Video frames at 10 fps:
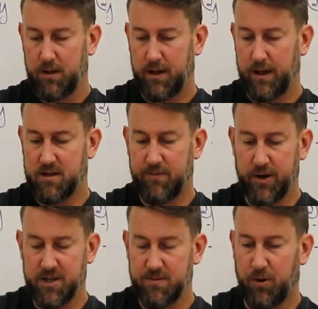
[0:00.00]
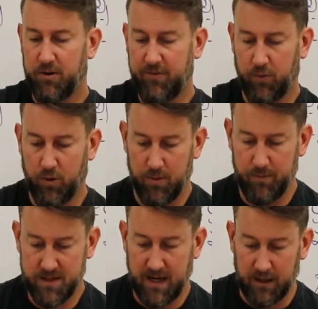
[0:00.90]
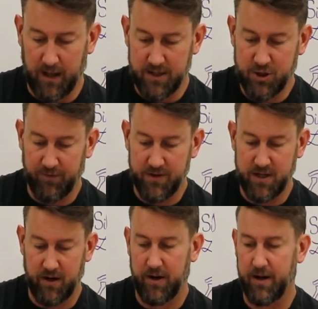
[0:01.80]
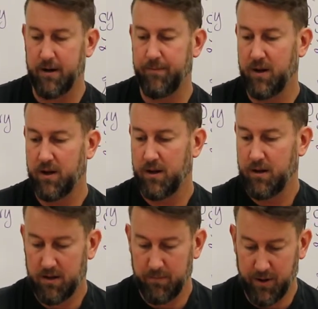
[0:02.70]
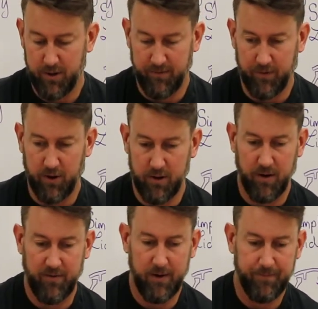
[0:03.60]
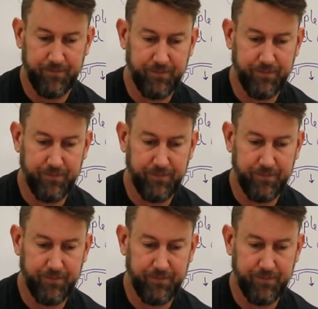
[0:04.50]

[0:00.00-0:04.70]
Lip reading: Okay, it's a very small form. It's got a lot of surface area compared to the volume of it.